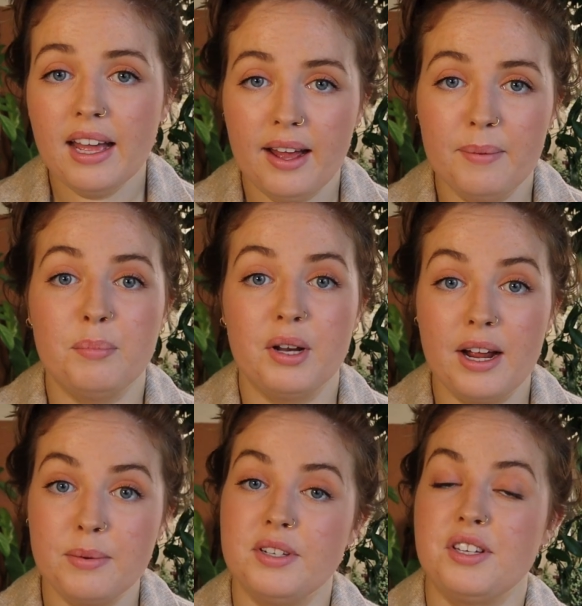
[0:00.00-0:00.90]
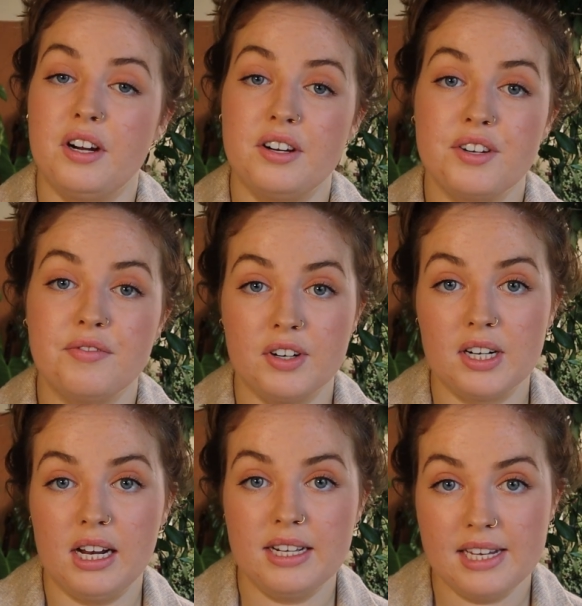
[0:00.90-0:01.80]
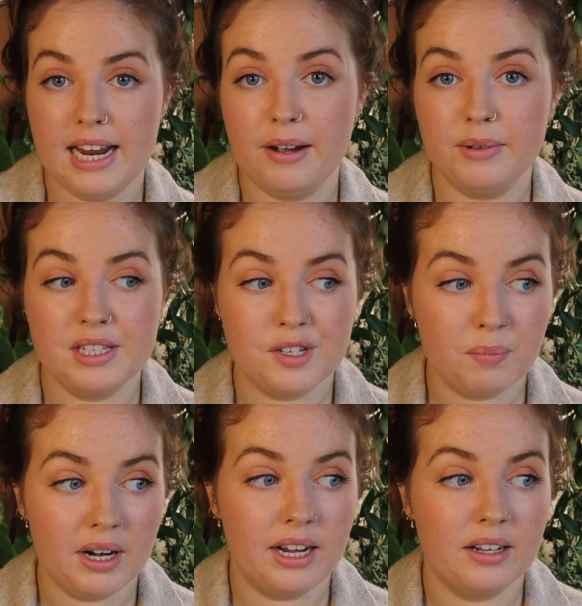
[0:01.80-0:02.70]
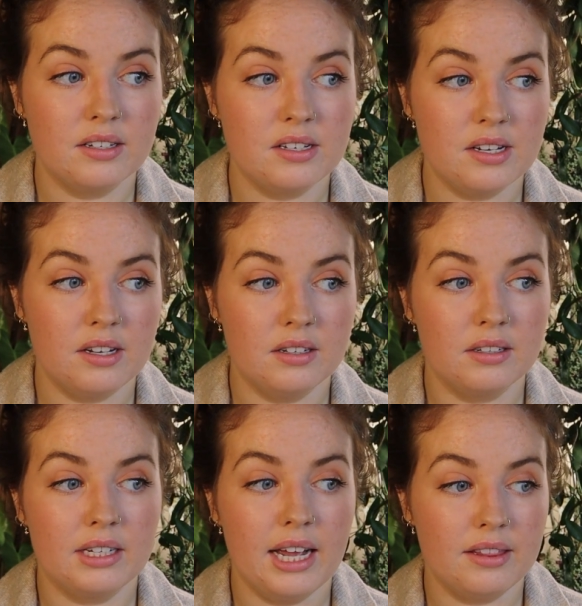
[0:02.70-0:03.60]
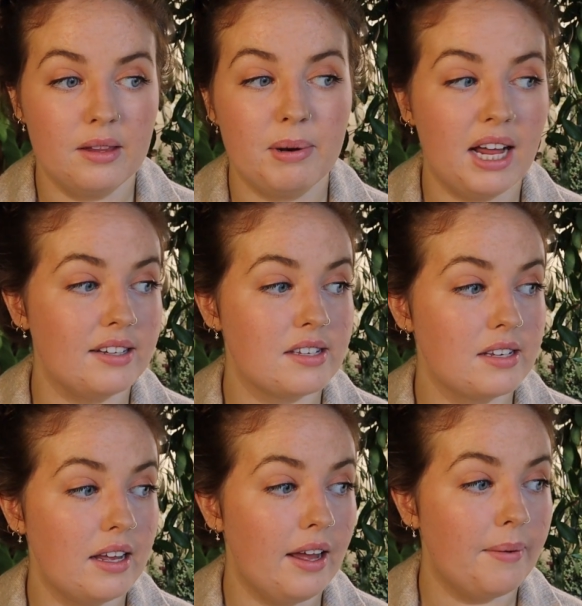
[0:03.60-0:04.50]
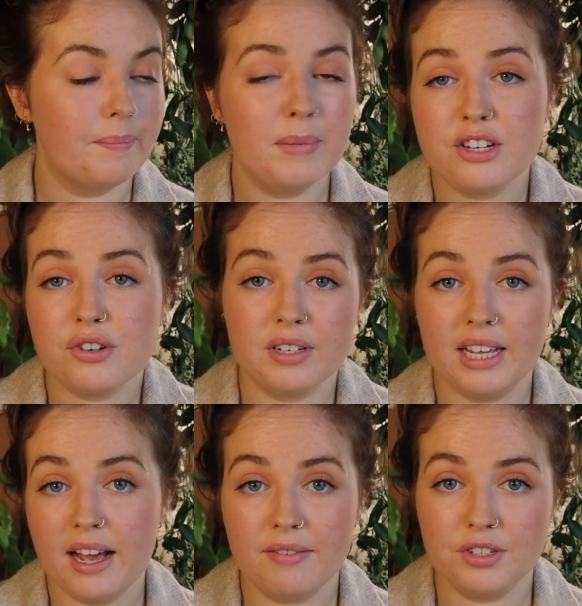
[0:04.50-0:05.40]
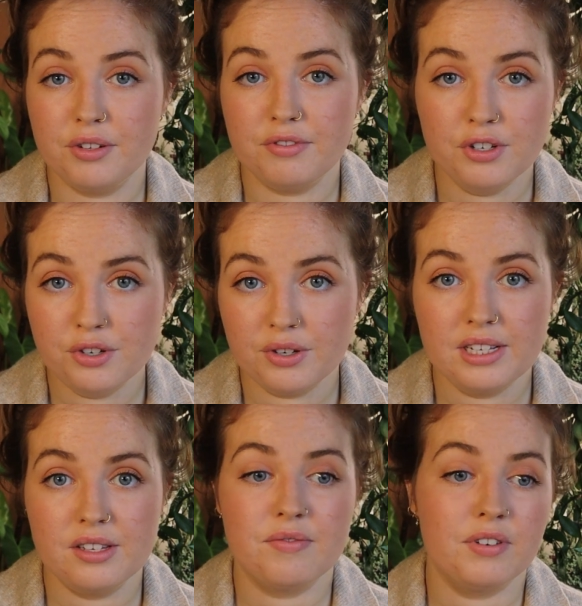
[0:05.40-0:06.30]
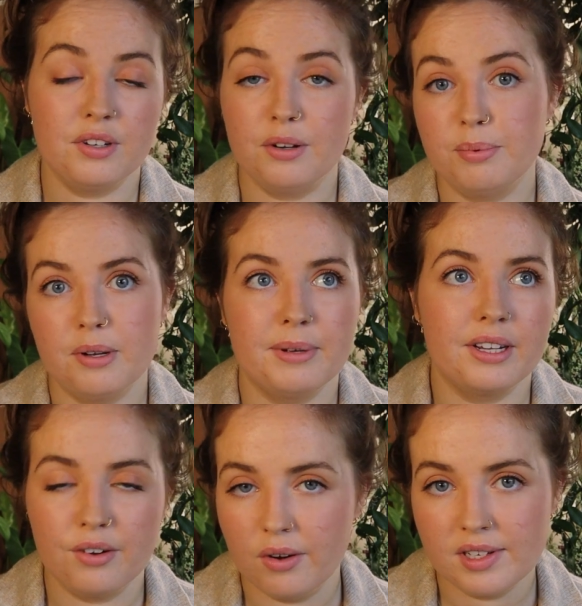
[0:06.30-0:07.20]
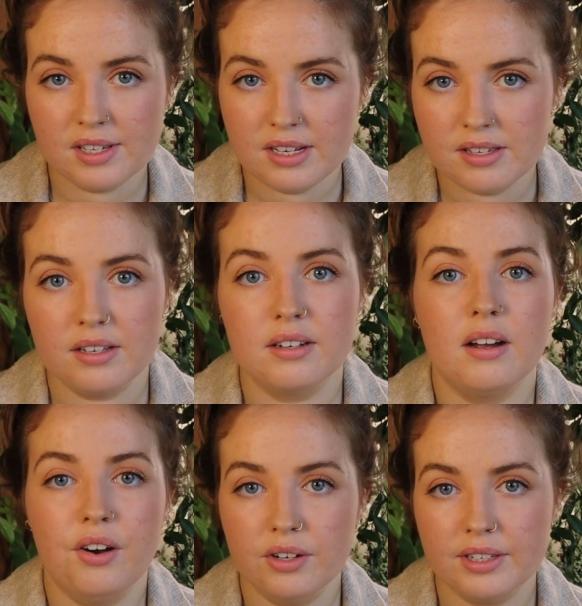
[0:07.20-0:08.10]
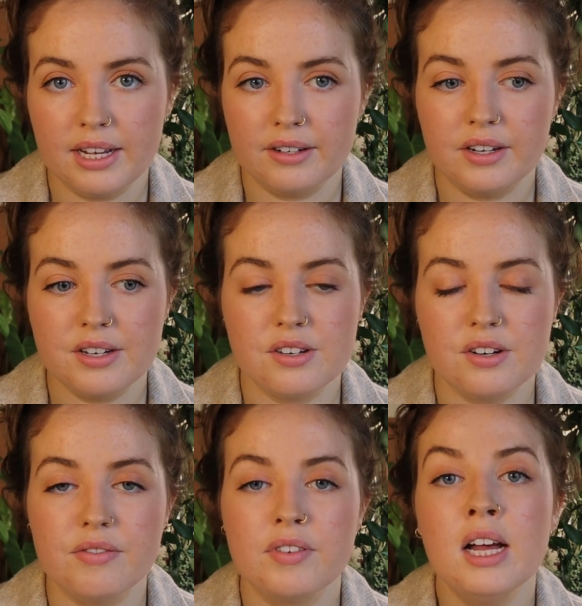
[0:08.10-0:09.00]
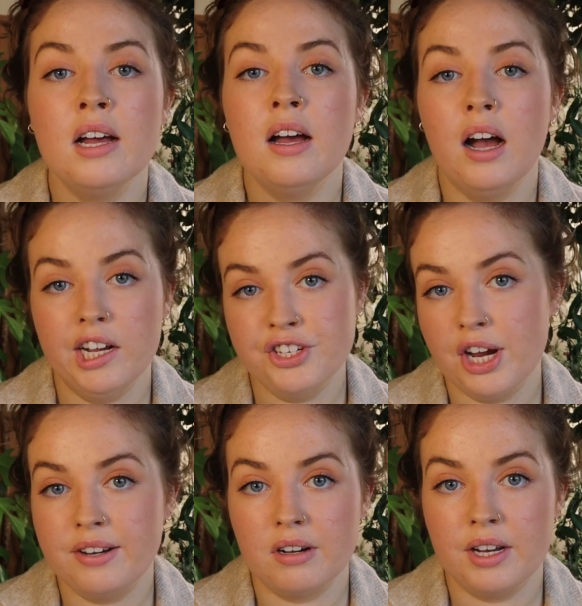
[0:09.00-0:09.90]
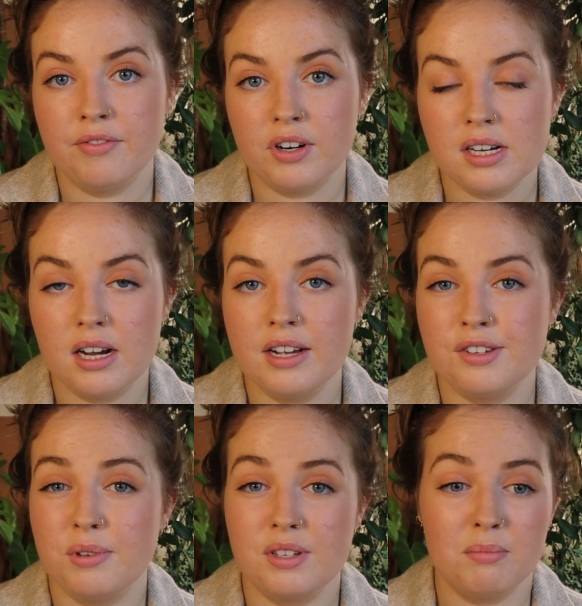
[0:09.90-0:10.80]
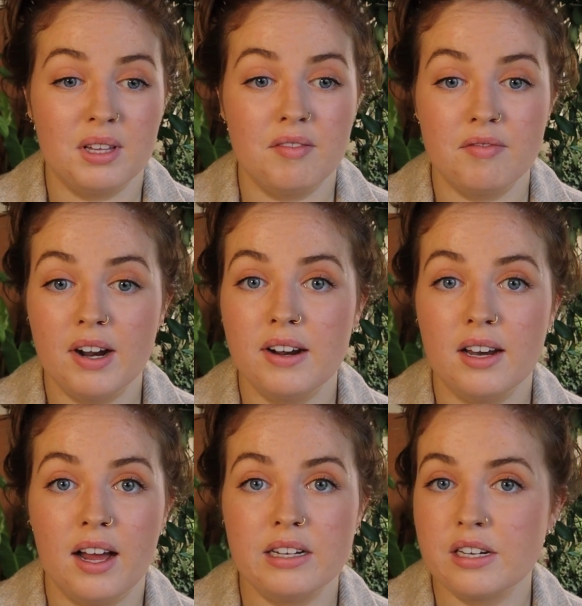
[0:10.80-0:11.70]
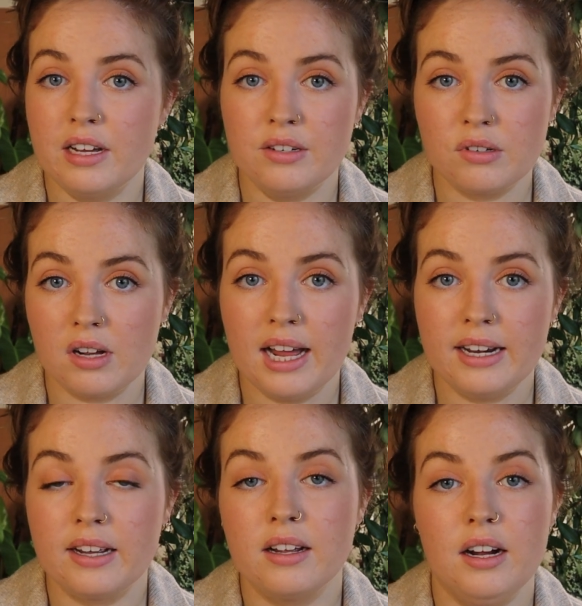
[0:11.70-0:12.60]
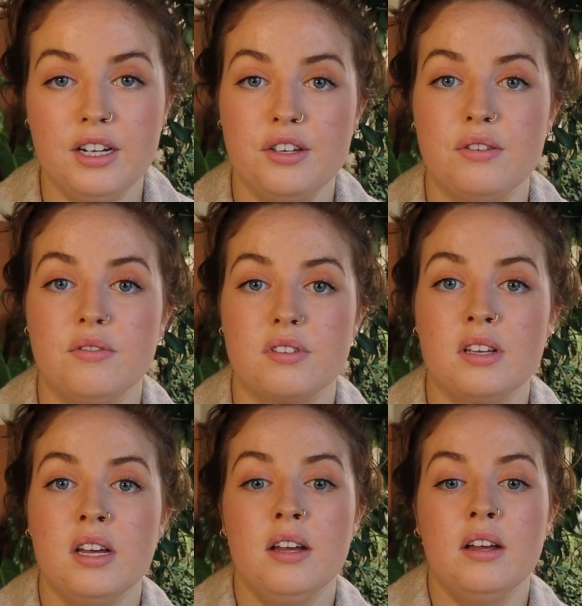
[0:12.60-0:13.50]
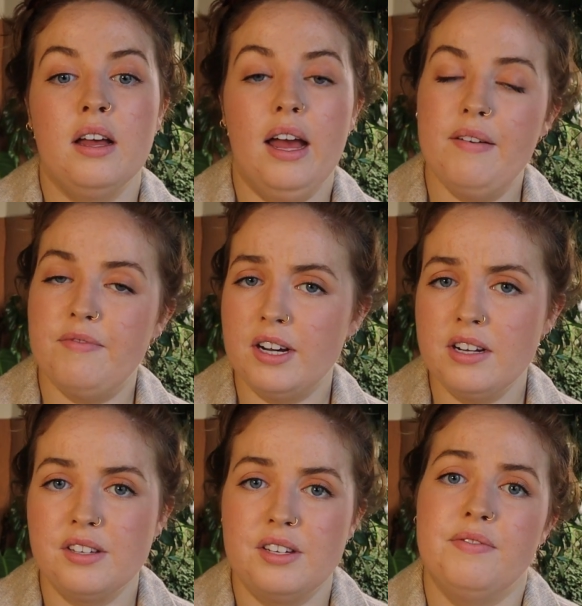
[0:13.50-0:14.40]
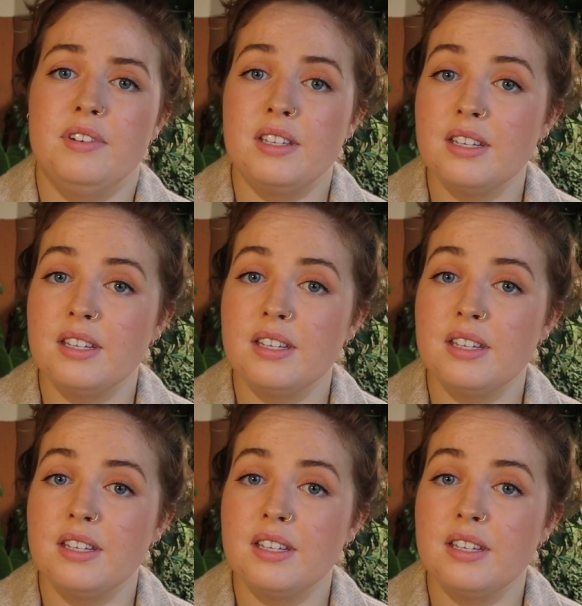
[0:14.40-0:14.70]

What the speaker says: But I will start to fertilize now in spring to get the plants and make sure they have enough nutrients for the upcoming growing season, all of that kind of stuff. I generally fertilize with something very light and organic. I use various different